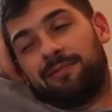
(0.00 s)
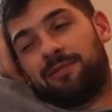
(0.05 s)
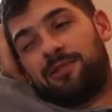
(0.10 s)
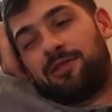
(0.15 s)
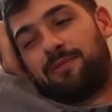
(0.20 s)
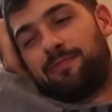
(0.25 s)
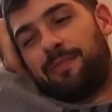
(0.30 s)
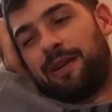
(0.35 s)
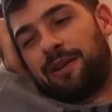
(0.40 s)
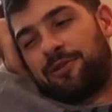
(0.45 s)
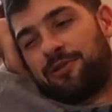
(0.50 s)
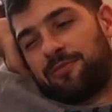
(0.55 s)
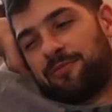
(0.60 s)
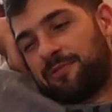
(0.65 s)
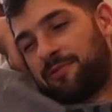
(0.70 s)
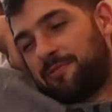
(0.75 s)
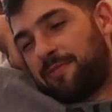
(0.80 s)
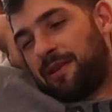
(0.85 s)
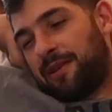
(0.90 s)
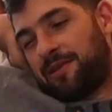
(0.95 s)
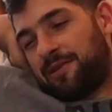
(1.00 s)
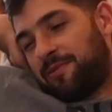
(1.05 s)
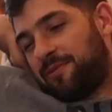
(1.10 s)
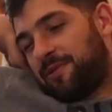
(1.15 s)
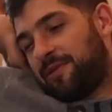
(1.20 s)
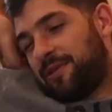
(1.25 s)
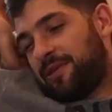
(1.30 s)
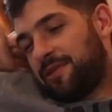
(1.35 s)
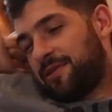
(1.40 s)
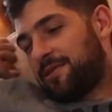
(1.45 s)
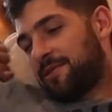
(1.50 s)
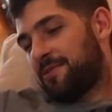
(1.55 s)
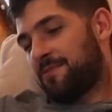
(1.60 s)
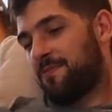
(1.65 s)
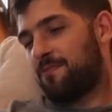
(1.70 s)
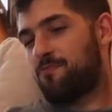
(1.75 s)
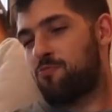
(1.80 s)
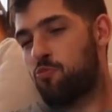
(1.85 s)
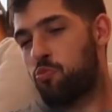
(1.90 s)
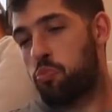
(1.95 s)
Spectrum's messing with us.
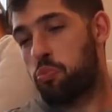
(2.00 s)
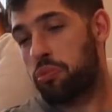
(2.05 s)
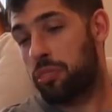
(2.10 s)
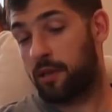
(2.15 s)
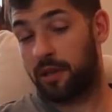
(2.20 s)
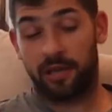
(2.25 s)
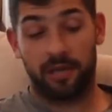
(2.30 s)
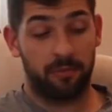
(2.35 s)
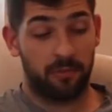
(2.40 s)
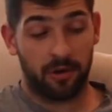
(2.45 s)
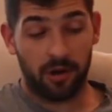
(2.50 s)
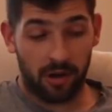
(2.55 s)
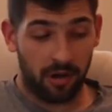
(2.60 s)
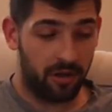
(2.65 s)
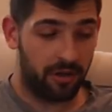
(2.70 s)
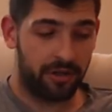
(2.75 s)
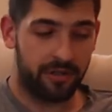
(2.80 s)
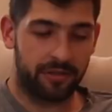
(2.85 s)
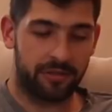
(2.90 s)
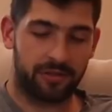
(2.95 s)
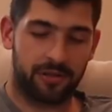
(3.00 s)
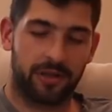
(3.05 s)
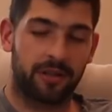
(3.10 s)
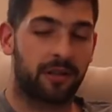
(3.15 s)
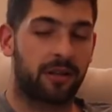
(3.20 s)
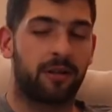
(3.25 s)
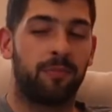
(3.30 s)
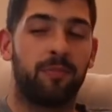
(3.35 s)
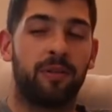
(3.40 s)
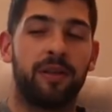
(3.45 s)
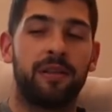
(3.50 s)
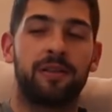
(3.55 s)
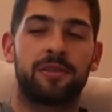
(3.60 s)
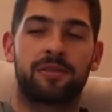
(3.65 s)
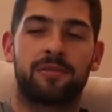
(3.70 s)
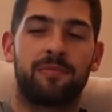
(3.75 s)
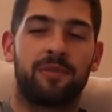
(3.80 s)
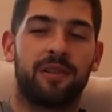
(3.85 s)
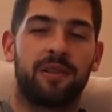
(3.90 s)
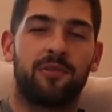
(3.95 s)
I keep calling and trying to complain to
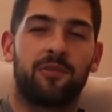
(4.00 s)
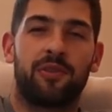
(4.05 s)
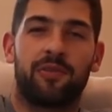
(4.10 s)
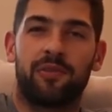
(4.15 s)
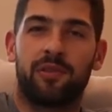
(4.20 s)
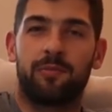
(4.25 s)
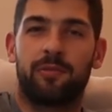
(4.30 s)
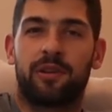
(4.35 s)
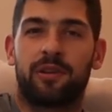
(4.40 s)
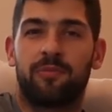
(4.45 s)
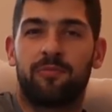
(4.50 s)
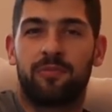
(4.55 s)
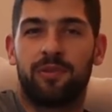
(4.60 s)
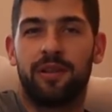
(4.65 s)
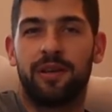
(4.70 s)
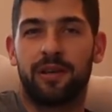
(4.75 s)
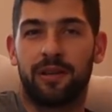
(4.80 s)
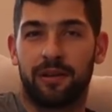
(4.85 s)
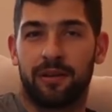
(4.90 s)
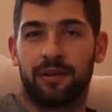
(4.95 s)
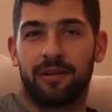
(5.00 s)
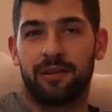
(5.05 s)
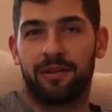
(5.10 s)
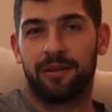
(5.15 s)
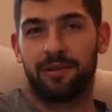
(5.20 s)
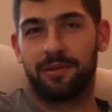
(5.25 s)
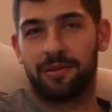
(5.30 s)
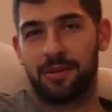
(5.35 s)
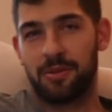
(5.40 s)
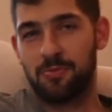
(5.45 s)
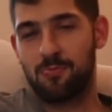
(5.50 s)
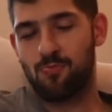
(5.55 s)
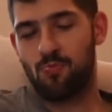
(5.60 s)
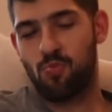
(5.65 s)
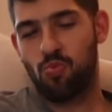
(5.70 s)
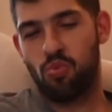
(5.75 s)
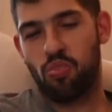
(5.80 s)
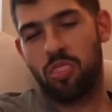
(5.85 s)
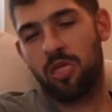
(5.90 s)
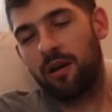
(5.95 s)
somebody. They won't even let me complain.
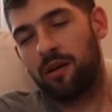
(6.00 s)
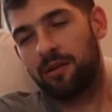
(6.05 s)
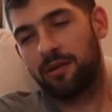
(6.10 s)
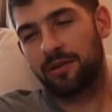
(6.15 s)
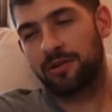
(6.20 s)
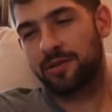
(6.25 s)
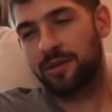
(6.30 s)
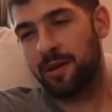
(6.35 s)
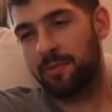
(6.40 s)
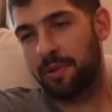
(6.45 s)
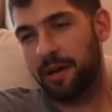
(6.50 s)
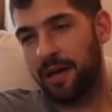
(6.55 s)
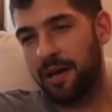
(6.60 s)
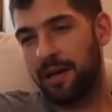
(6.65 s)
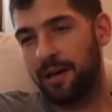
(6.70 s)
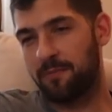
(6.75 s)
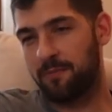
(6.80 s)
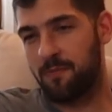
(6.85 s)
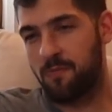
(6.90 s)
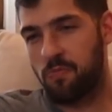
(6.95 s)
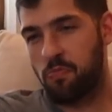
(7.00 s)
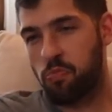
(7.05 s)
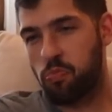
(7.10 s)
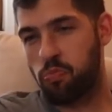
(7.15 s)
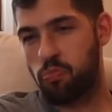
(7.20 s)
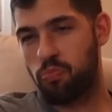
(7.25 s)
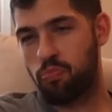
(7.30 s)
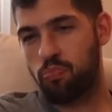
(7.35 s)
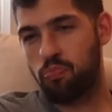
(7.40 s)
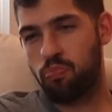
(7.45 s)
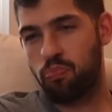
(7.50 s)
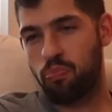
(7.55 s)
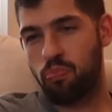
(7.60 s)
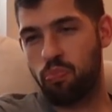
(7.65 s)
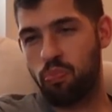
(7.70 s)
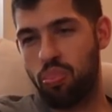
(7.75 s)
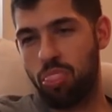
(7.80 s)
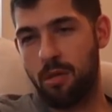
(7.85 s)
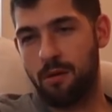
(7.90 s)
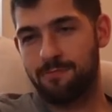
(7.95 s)
Step ahead. Our
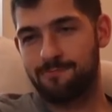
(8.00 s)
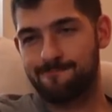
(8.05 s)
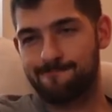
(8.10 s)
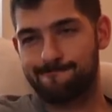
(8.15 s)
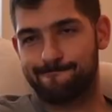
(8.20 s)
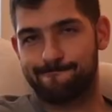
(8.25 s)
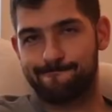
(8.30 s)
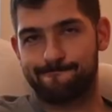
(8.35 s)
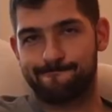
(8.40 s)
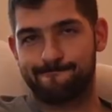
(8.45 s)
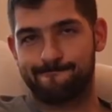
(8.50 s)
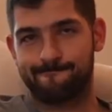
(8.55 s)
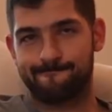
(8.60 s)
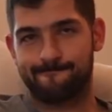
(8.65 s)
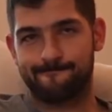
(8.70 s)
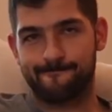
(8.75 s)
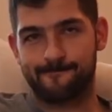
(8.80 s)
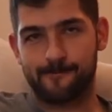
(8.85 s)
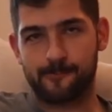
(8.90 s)
internet is out.